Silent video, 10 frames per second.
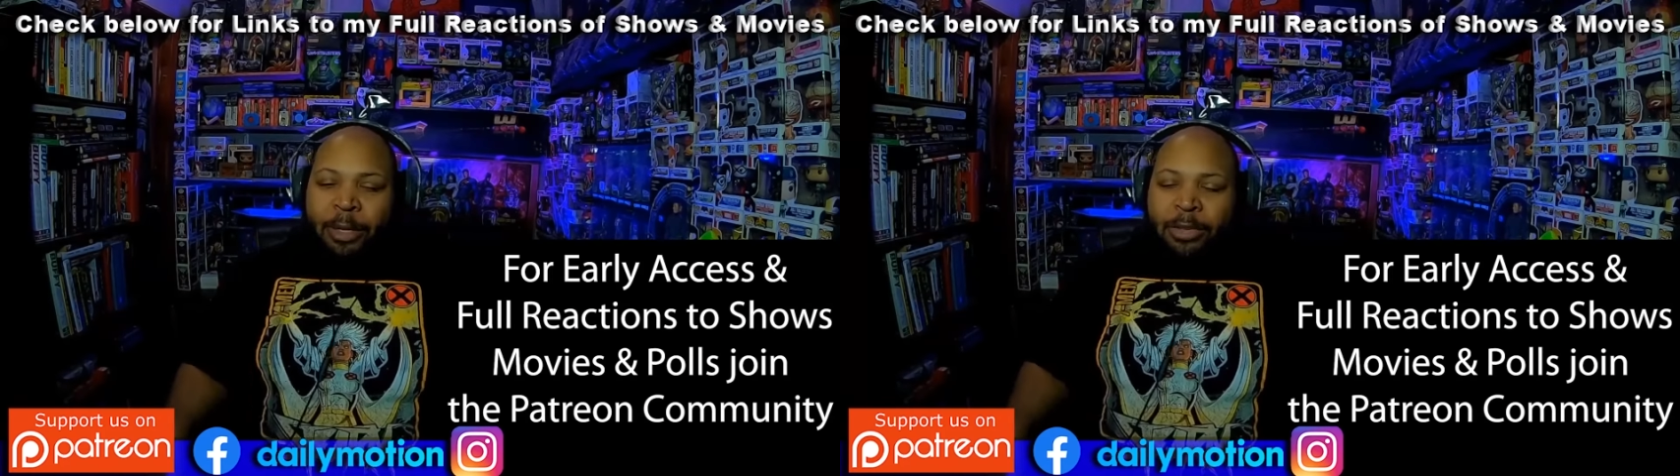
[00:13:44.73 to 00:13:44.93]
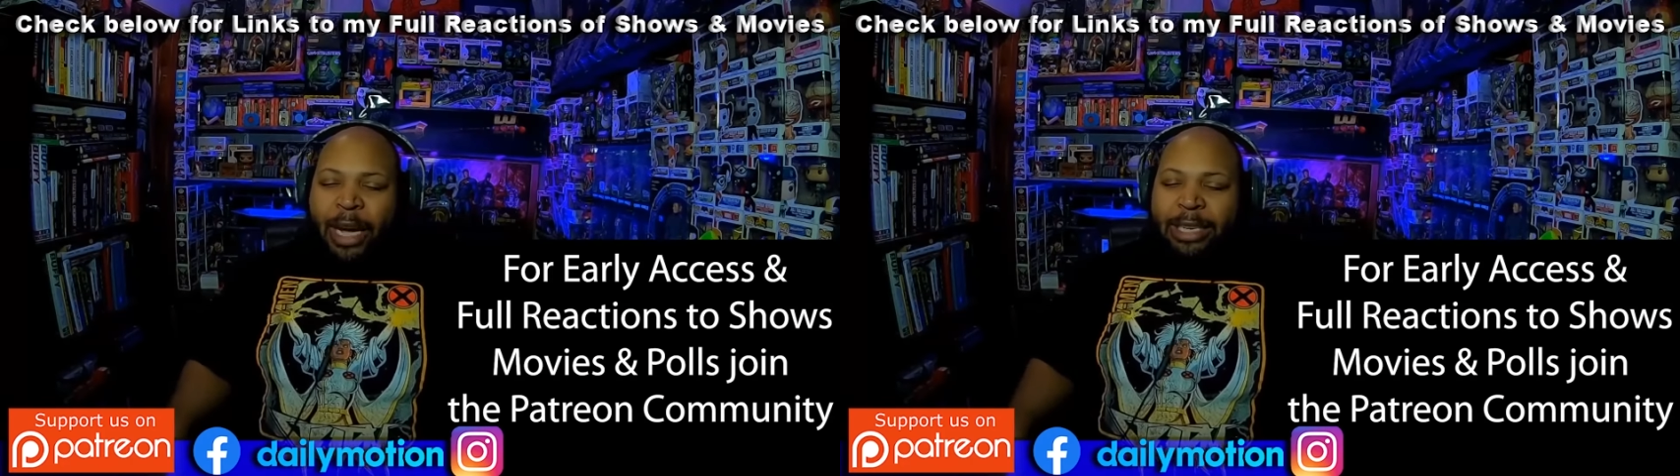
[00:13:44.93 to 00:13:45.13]

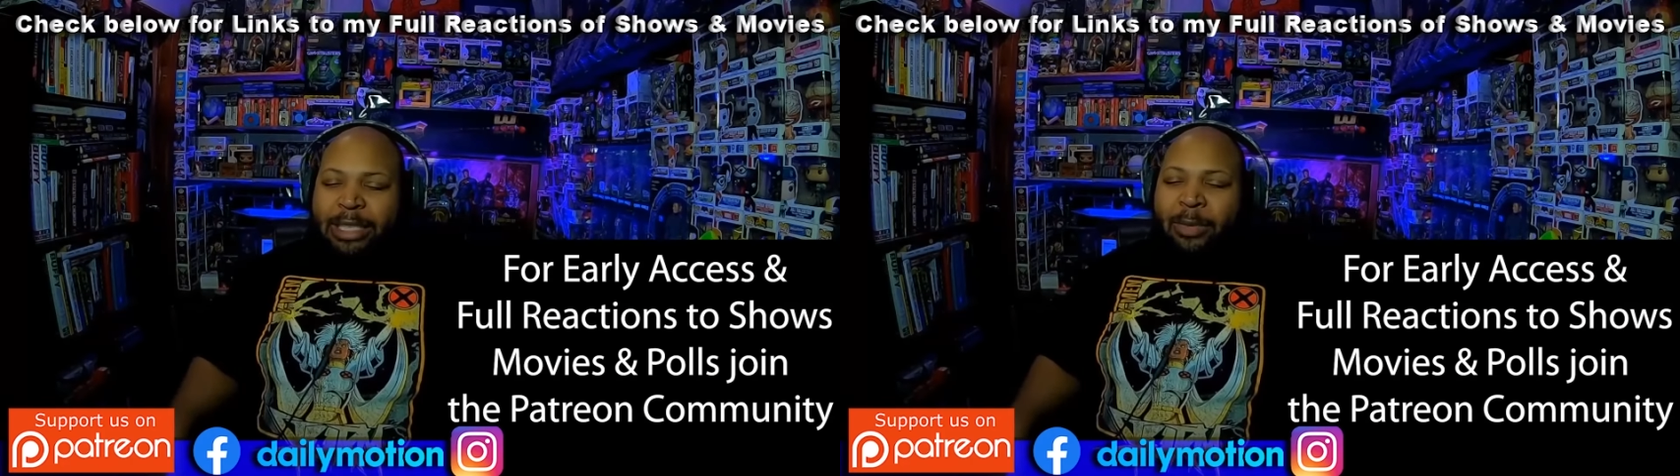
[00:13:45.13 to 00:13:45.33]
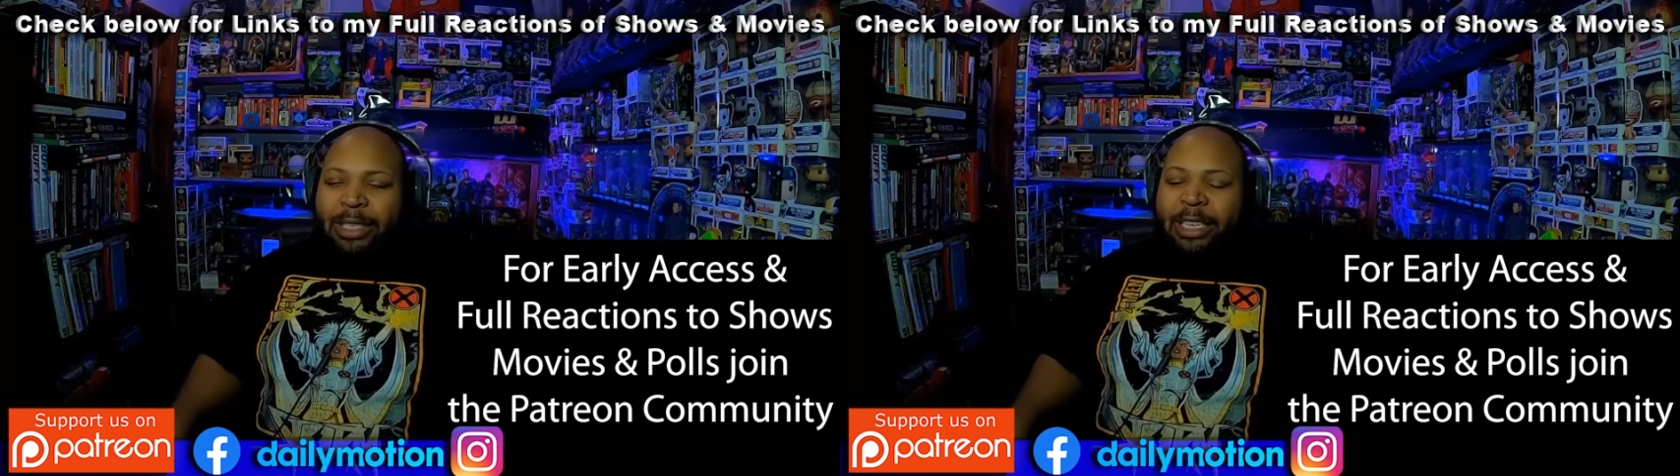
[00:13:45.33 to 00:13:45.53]
So I can
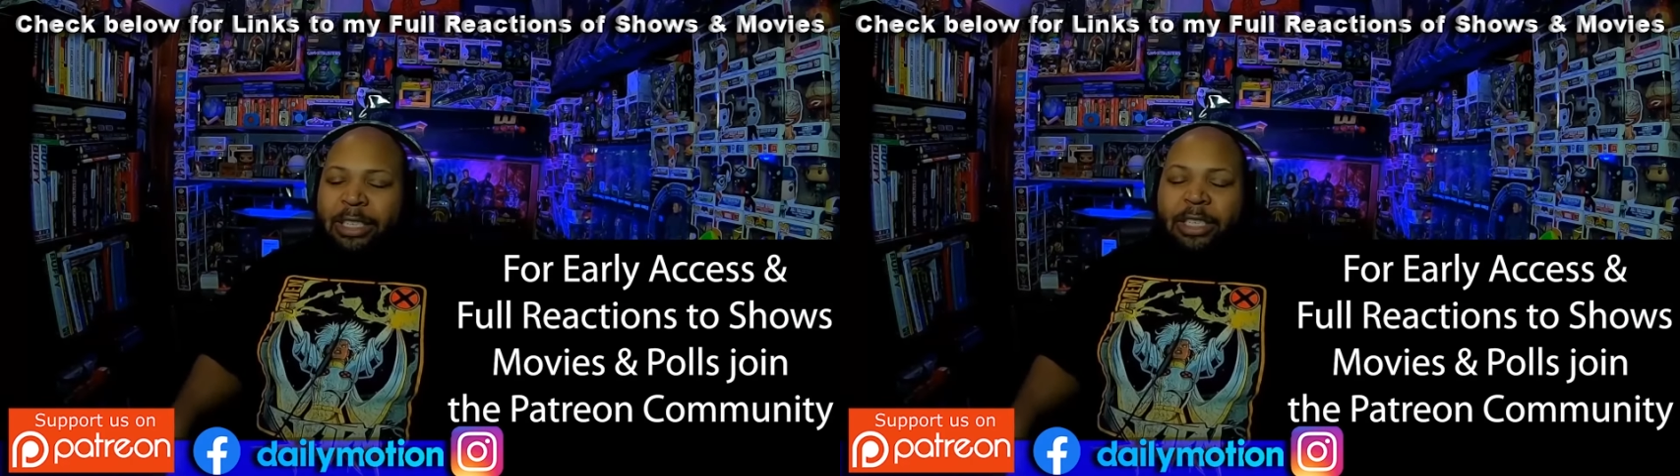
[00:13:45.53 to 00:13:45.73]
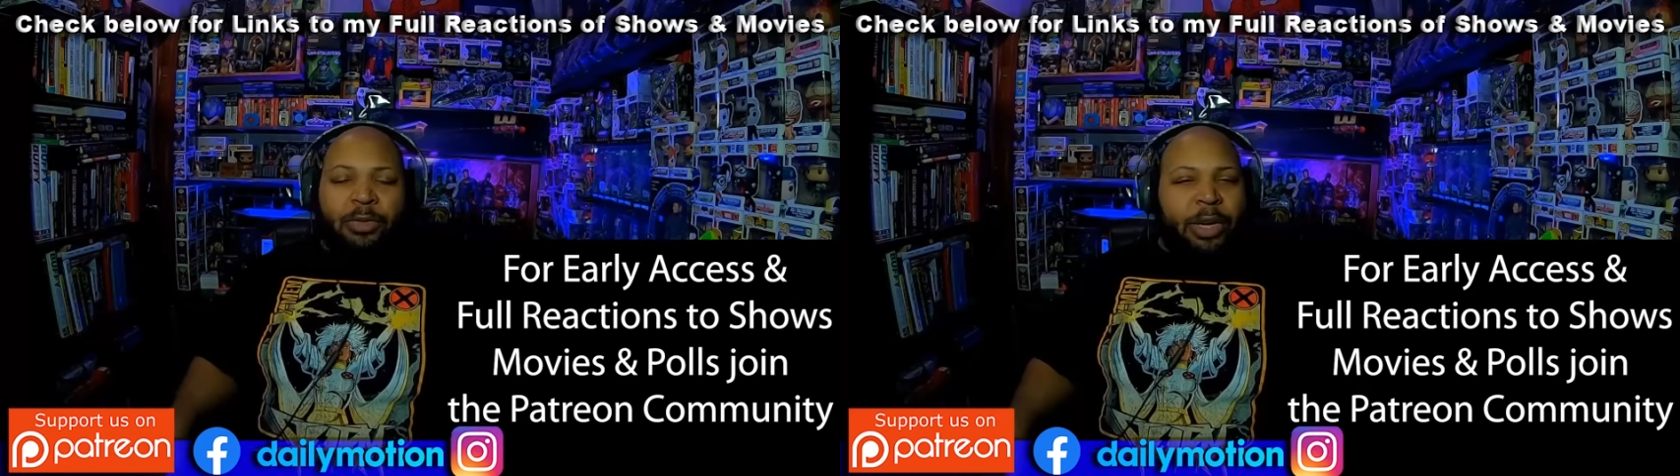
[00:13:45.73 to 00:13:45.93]
see why
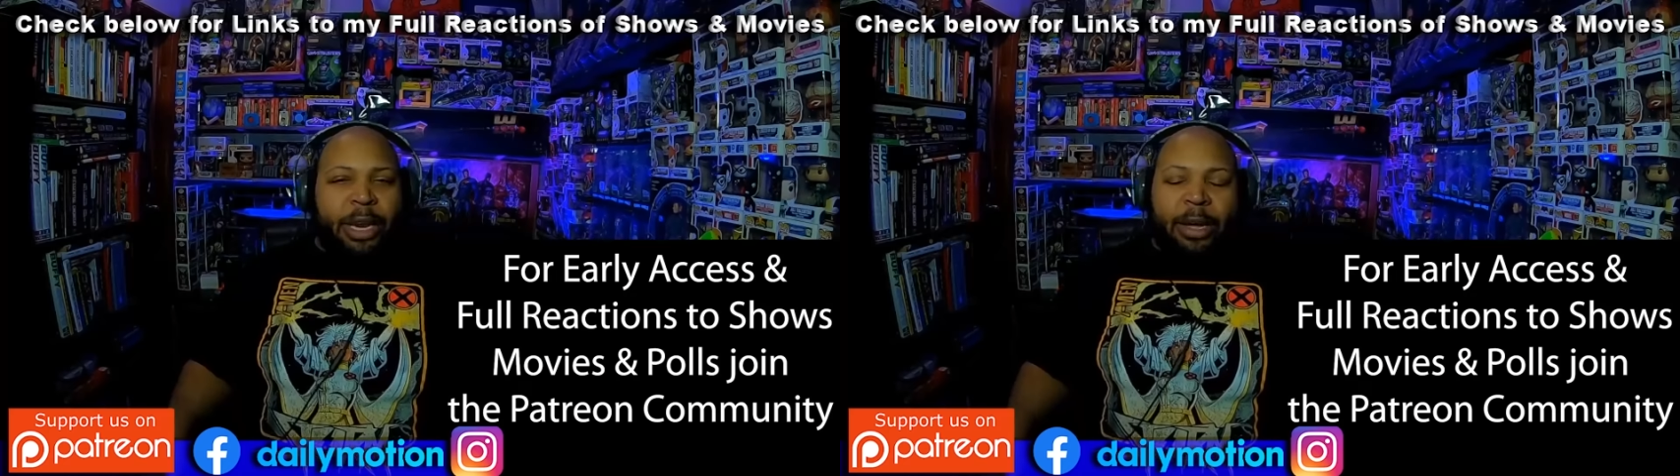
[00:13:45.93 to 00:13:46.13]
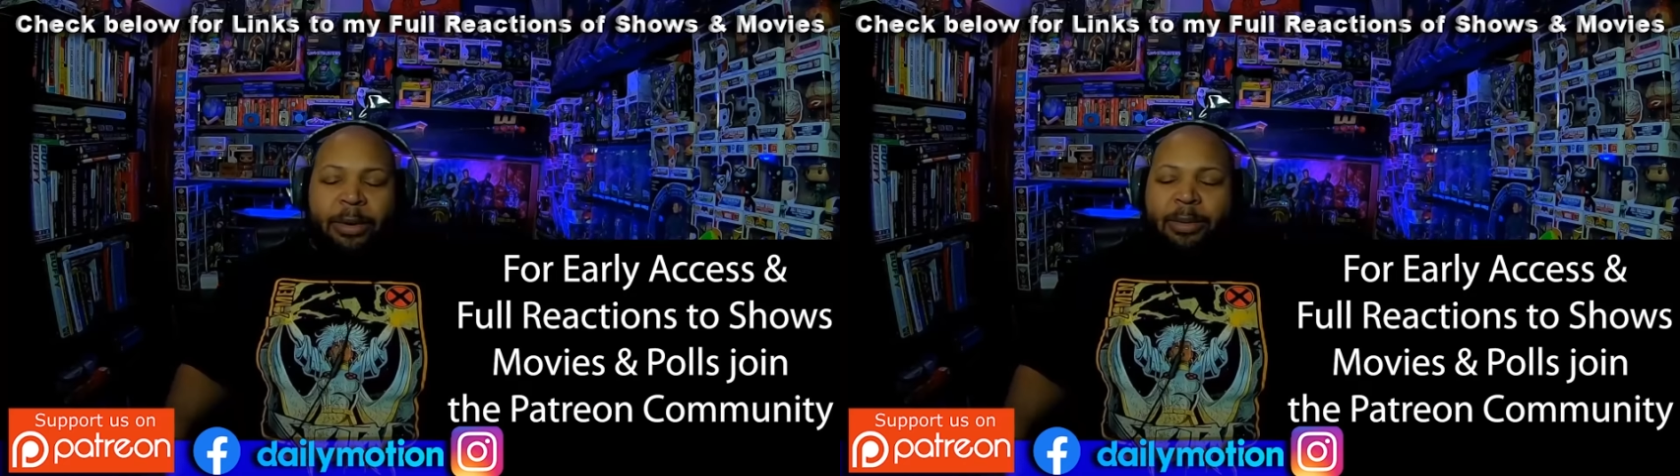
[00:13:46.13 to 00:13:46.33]
Stacey is
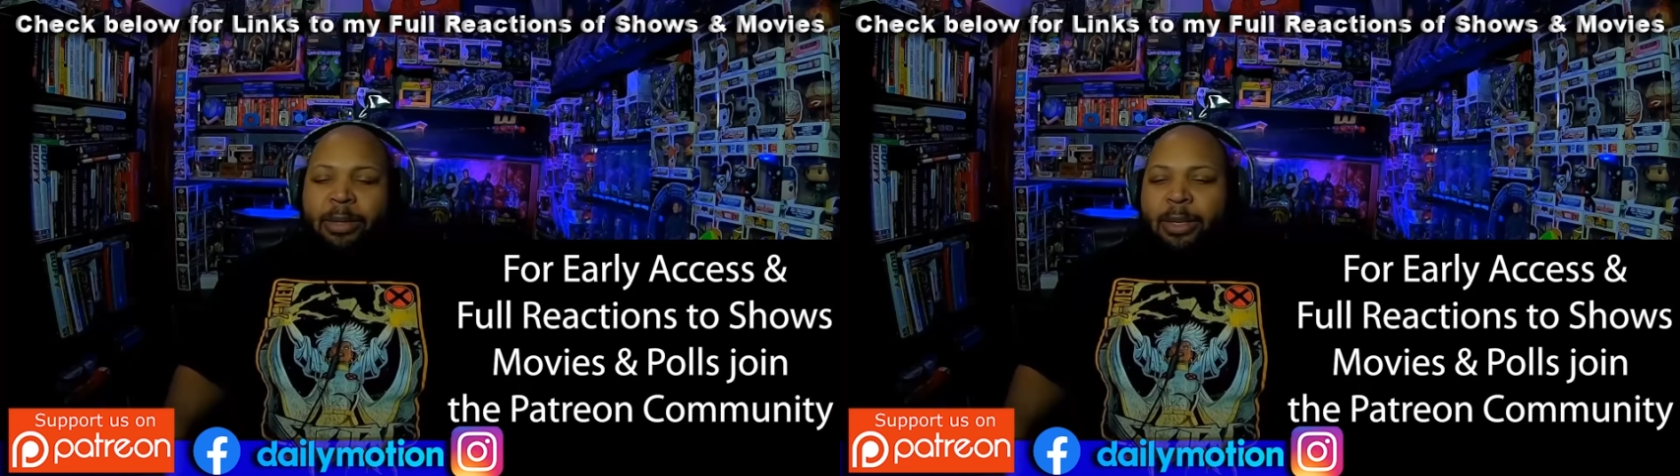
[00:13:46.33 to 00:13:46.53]
freaking out.